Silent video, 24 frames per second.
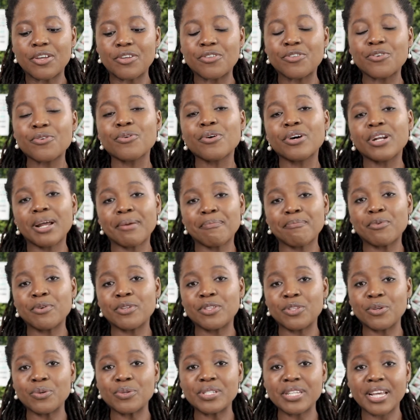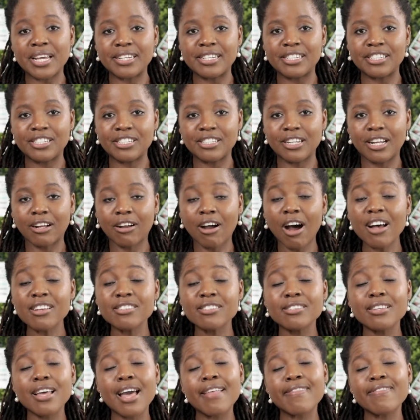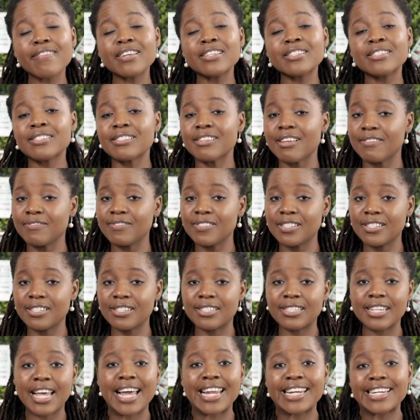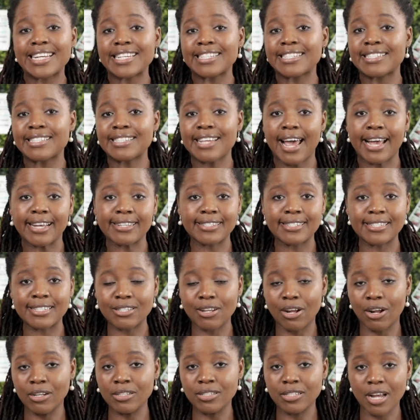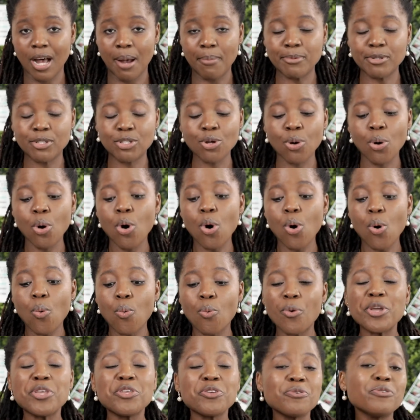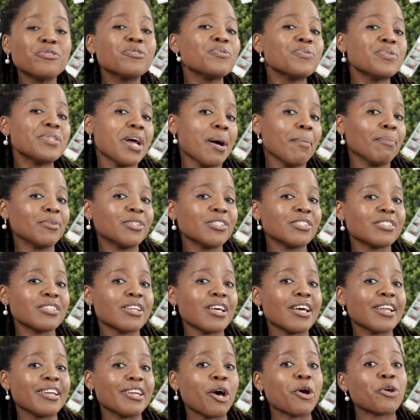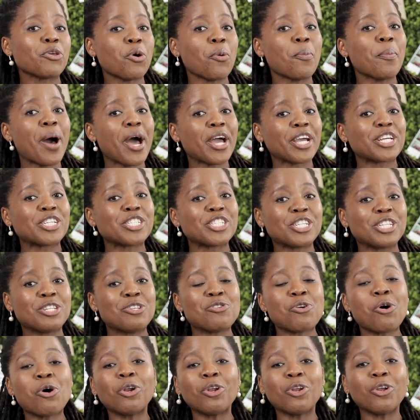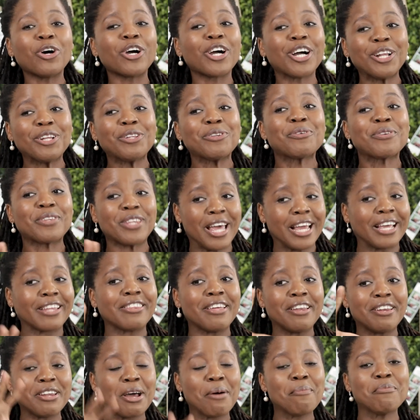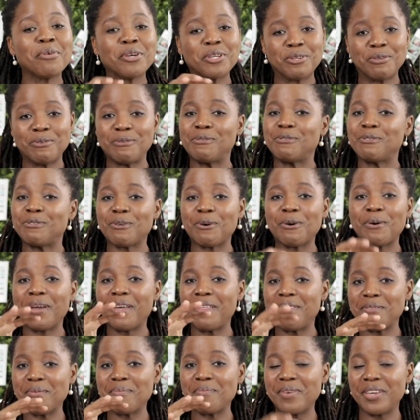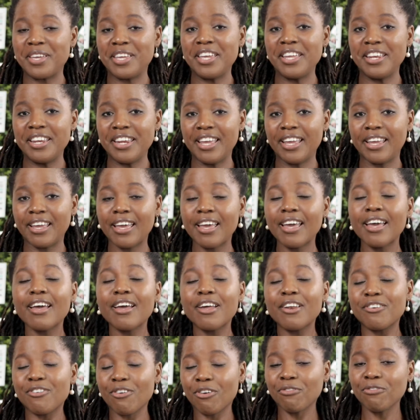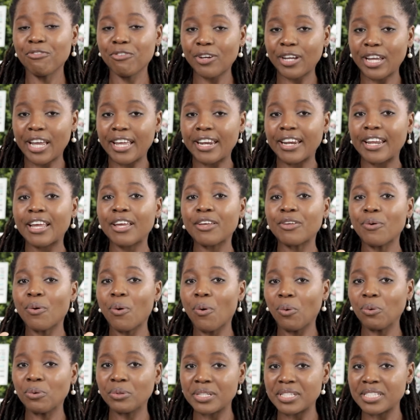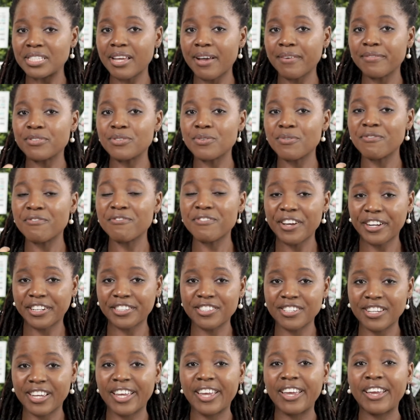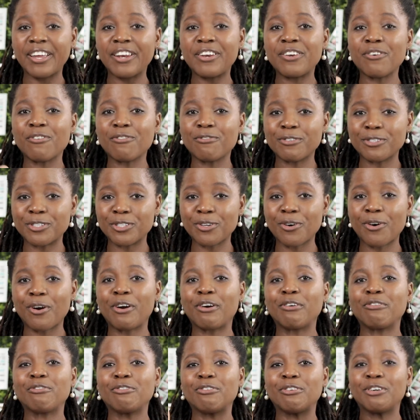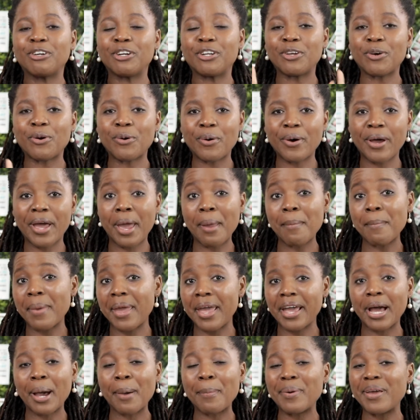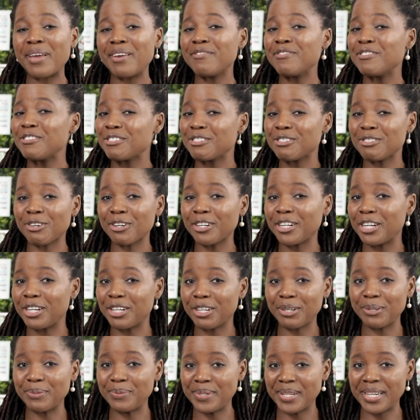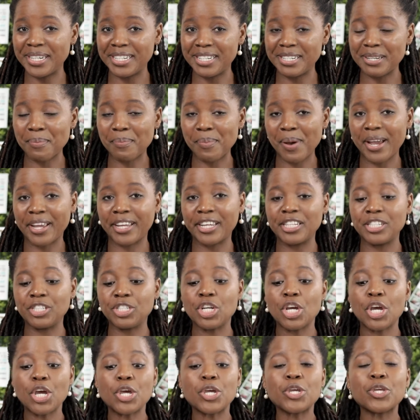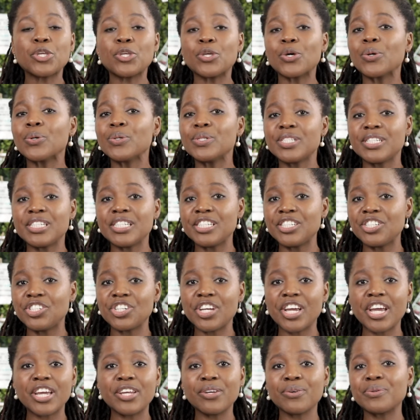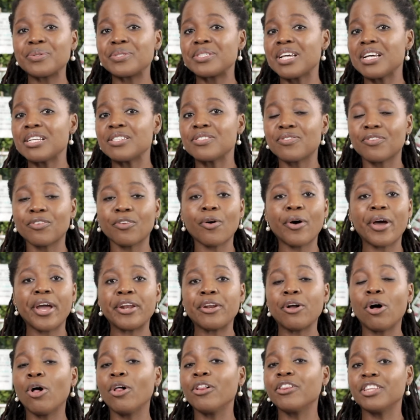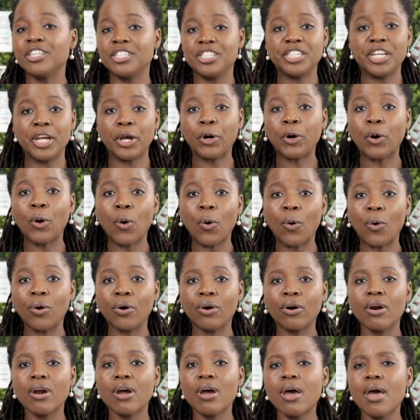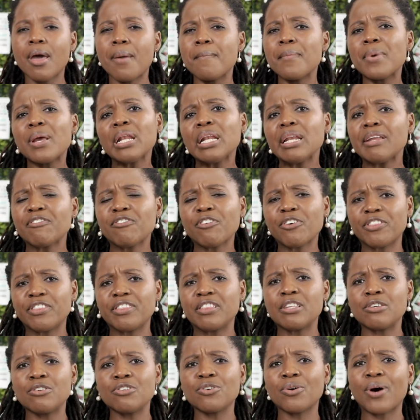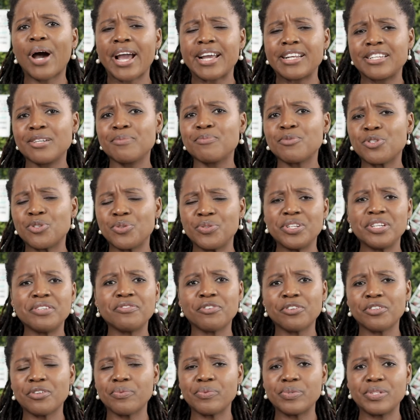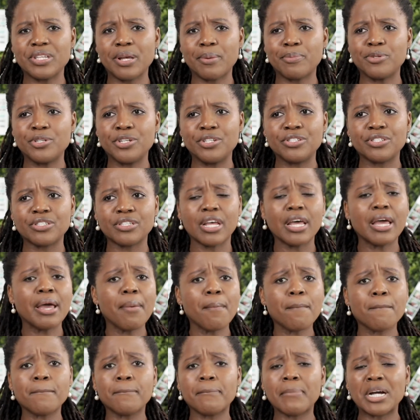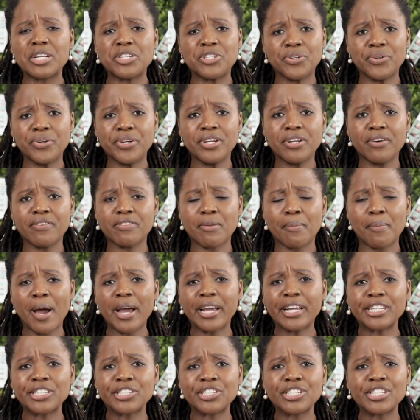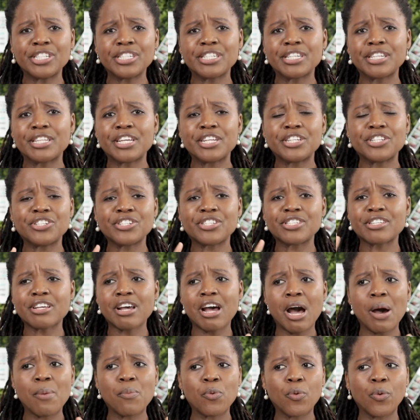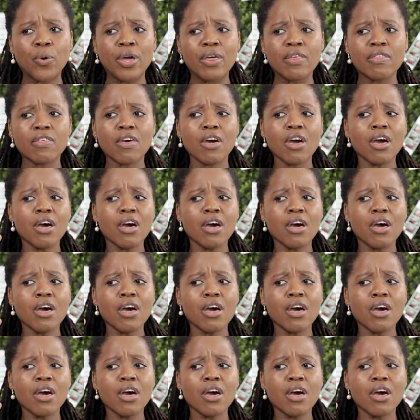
you're gonna put those additional costs and there's services and there's taxes on top. So when you do numbers, now your package no longer look like the number you saw in the beginning. Not forgetting, you always have to factor in your photographer, your hair, makeup if it's not included in the package, your DJ, your dance floor, and all the decor. And mainly for the items you need for the receptions. Majority of the packages, they just come with